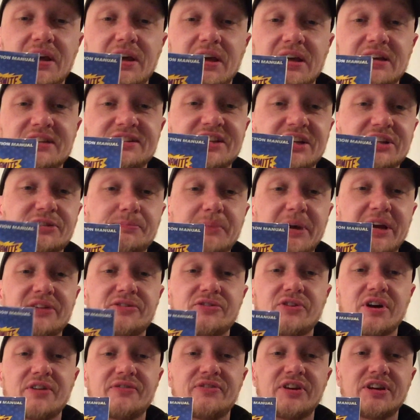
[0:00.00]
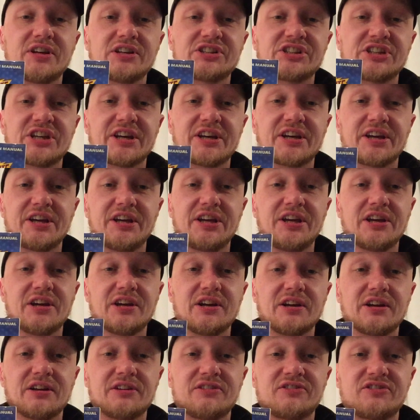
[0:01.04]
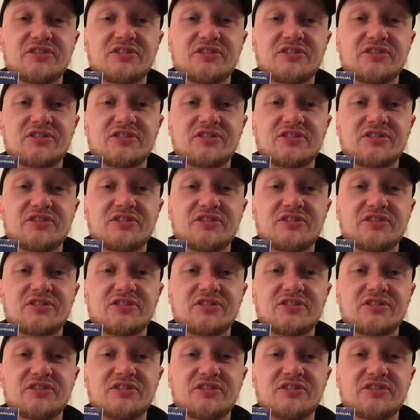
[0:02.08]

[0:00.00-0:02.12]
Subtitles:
It says Mega Drive here, Sega here,